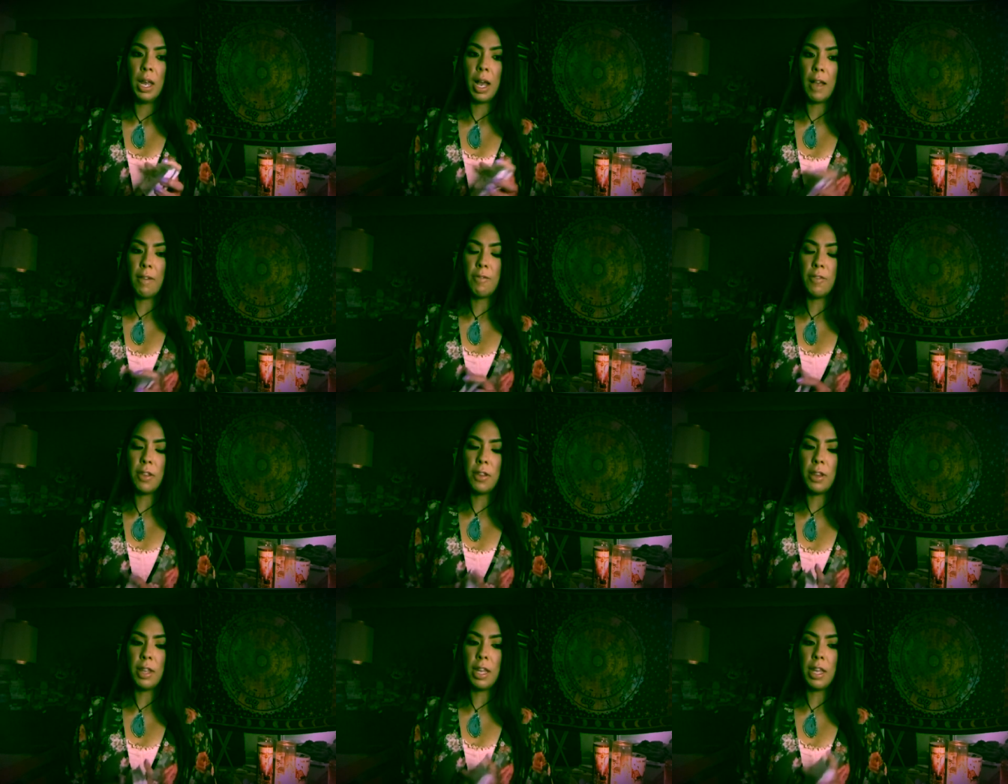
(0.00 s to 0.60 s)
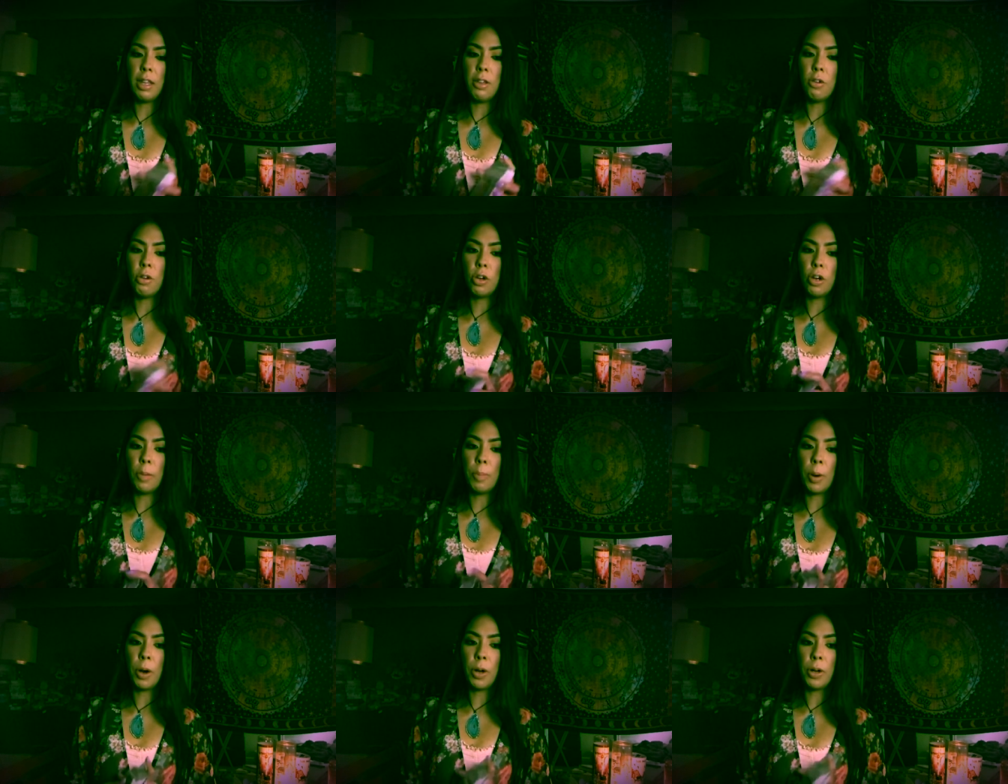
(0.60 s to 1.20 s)
I feel that you or
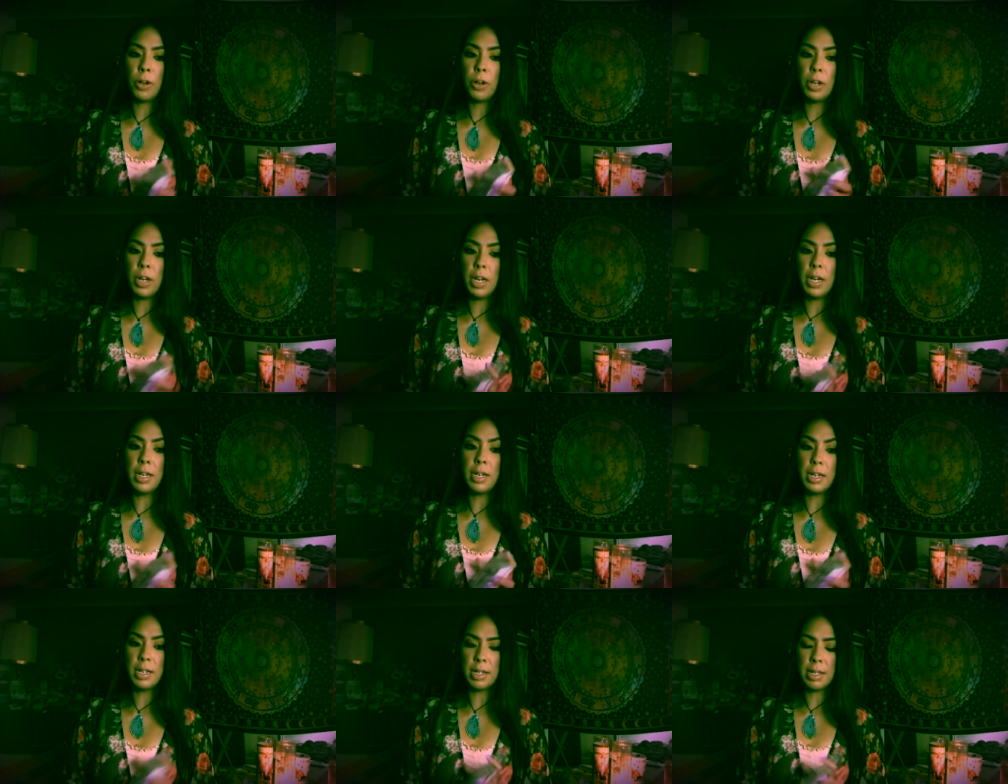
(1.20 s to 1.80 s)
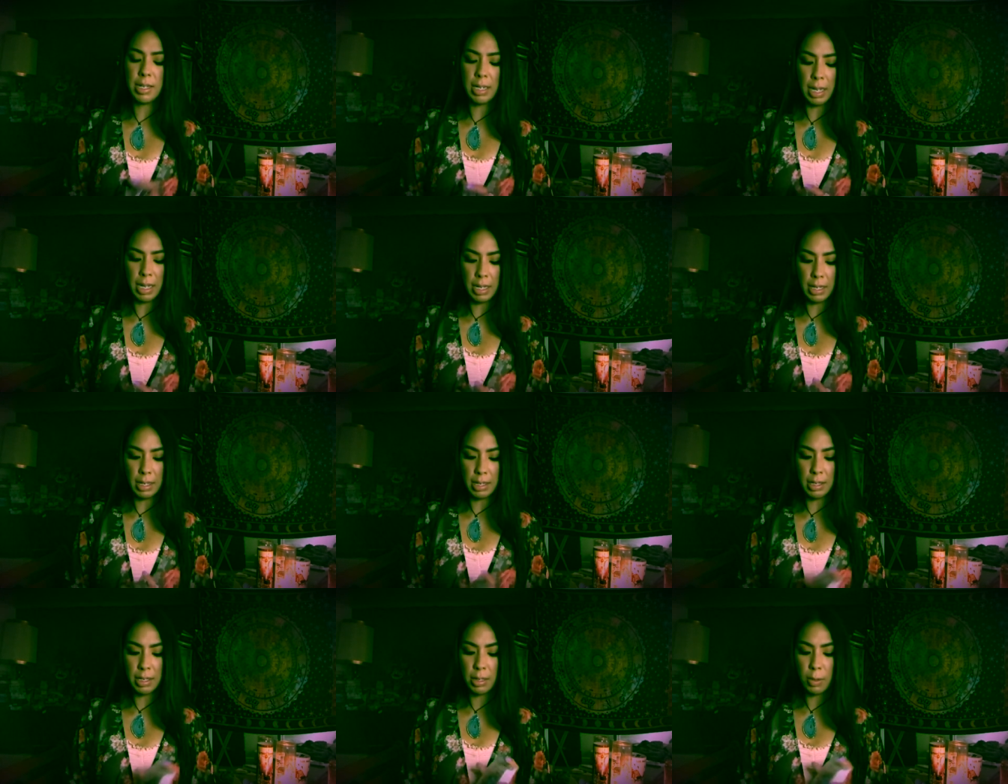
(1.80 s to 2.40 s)
your partner need to
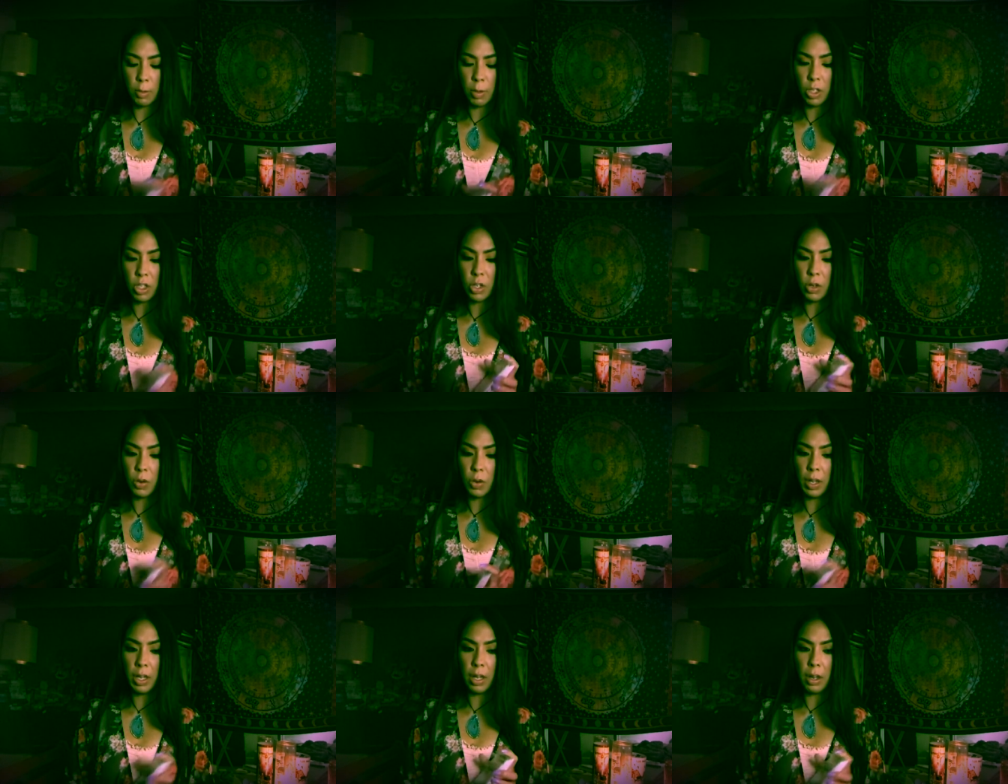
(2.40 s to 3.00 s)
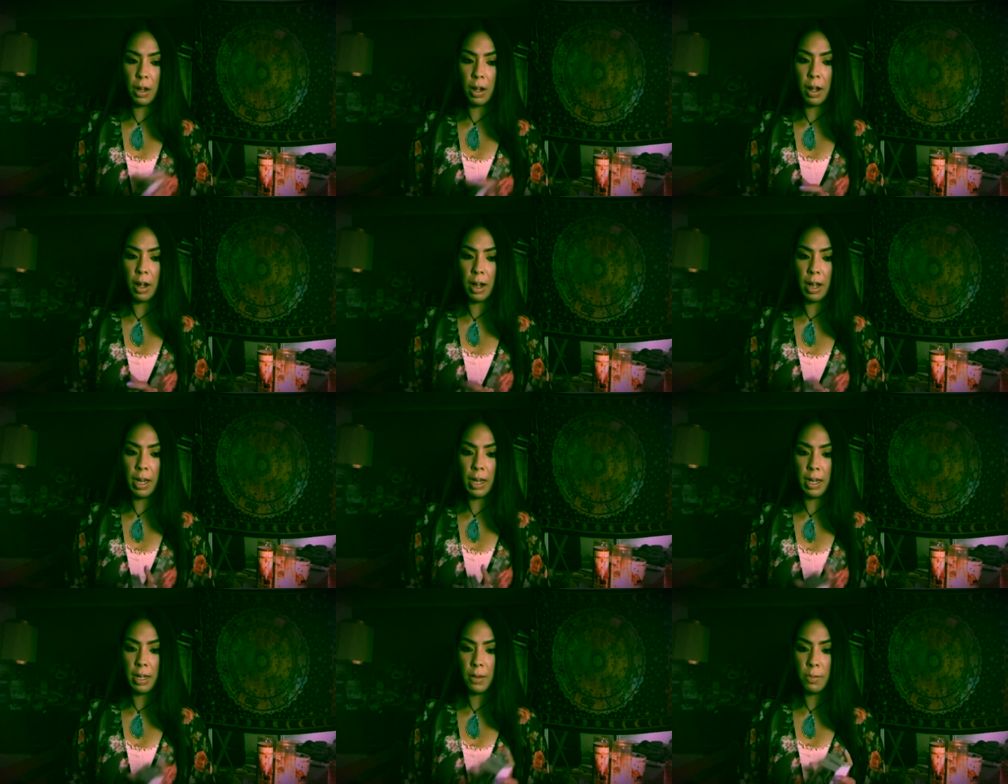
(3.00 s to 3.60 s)
discuss what's going
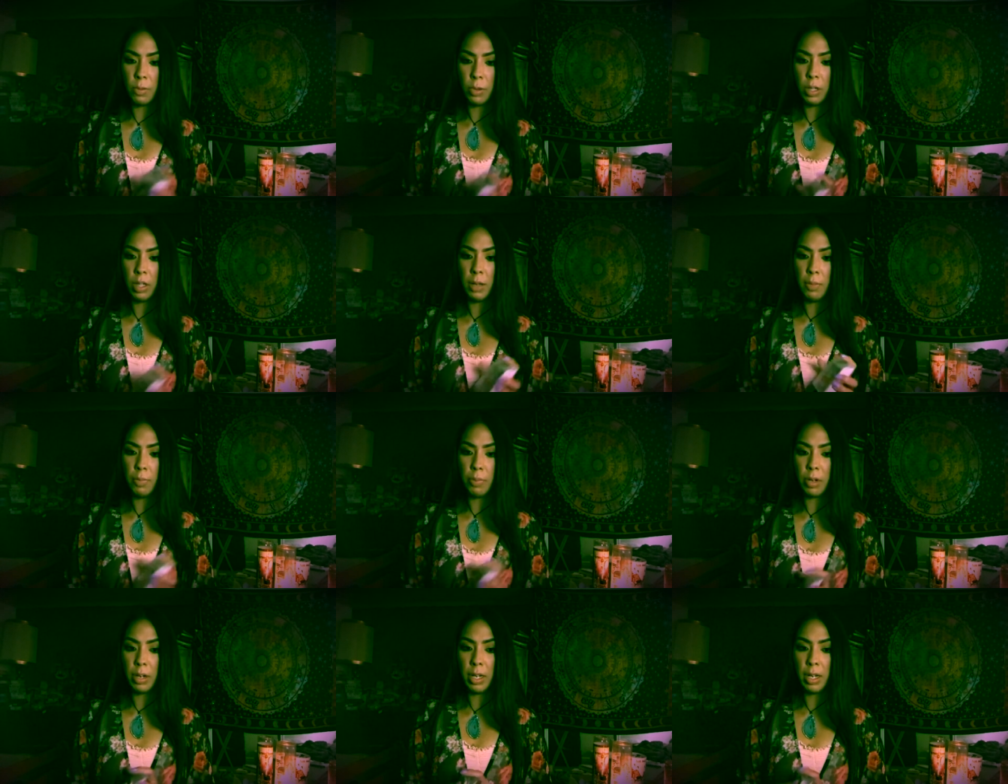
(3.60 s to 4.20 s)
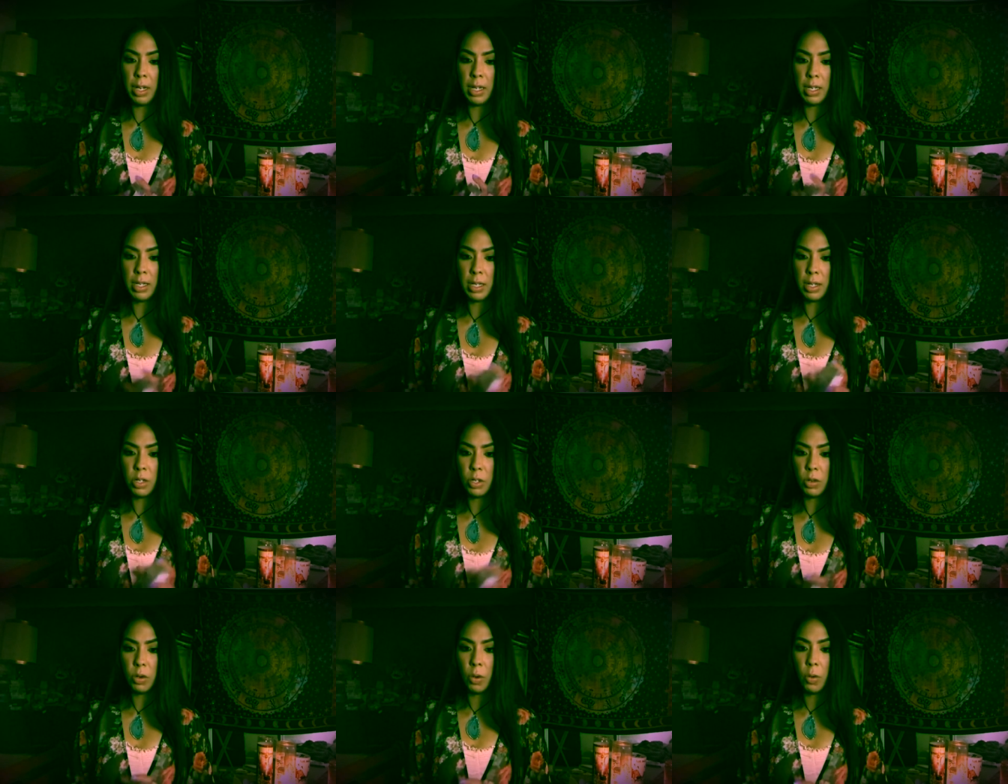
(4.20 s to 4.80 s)
on and really bring this
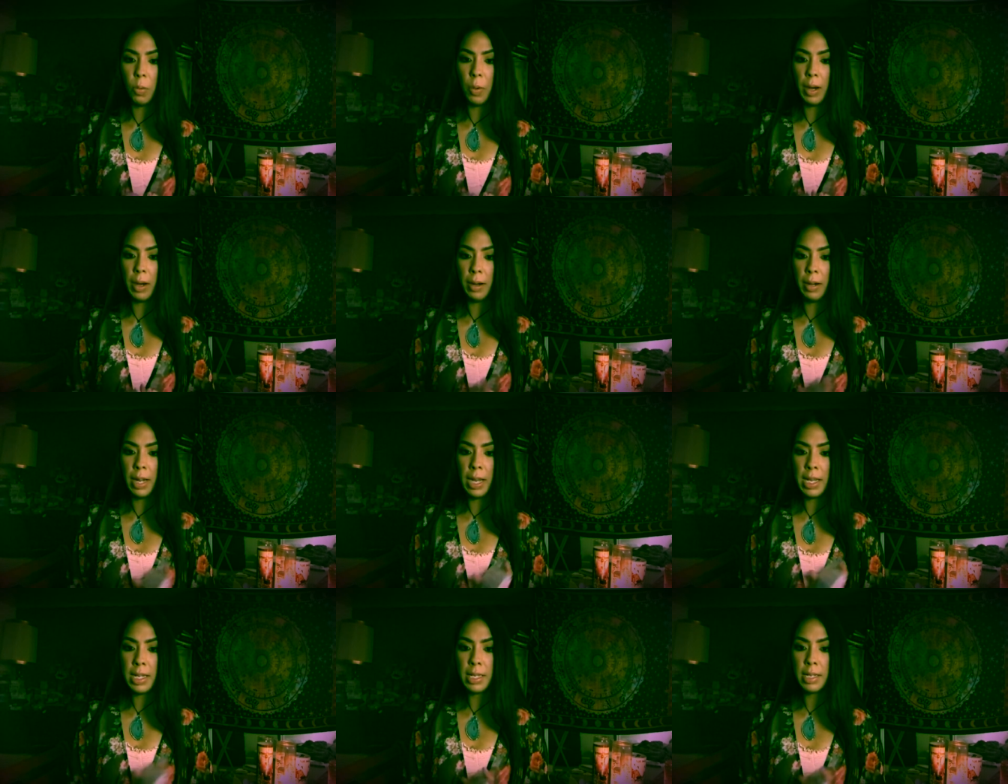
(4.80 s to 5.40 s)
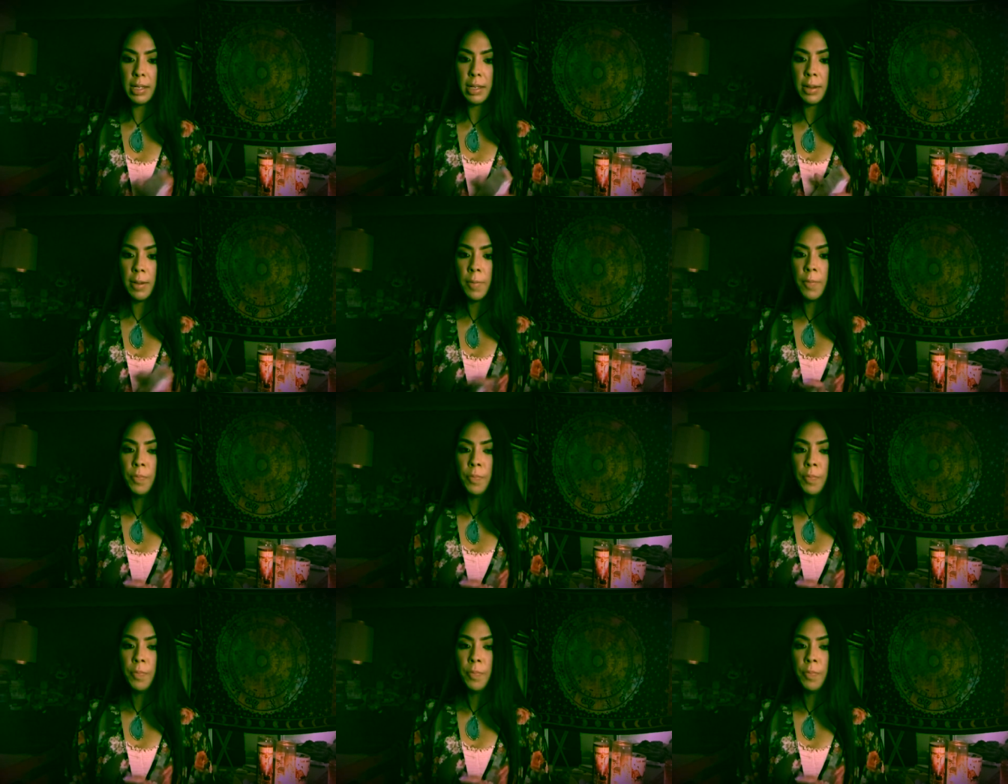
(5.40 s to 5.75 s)
into awareness.